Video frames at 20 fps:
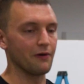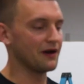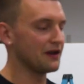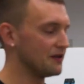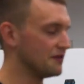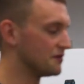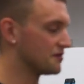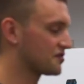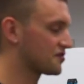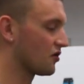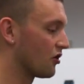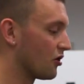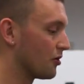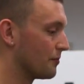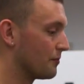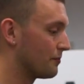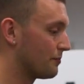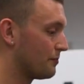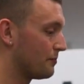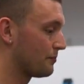ready to start
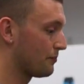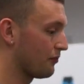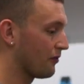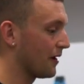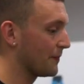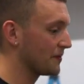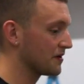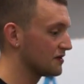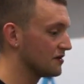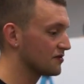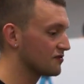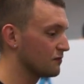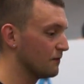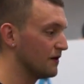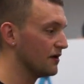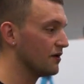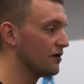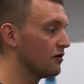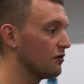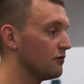prepping this
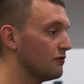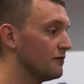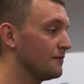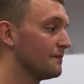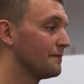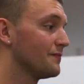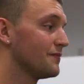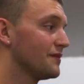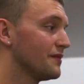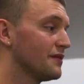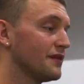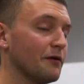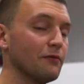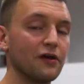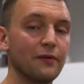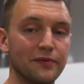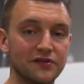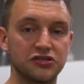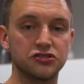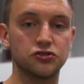window, and we
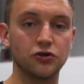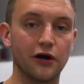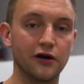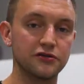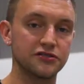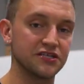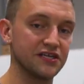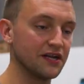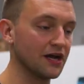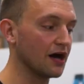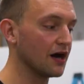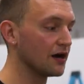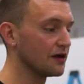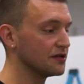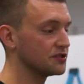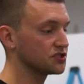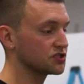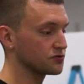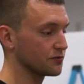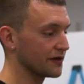can put the dryer sheet on
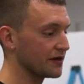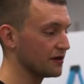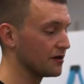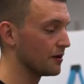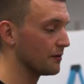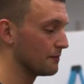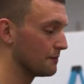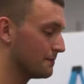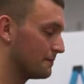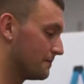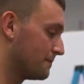and shrink it up.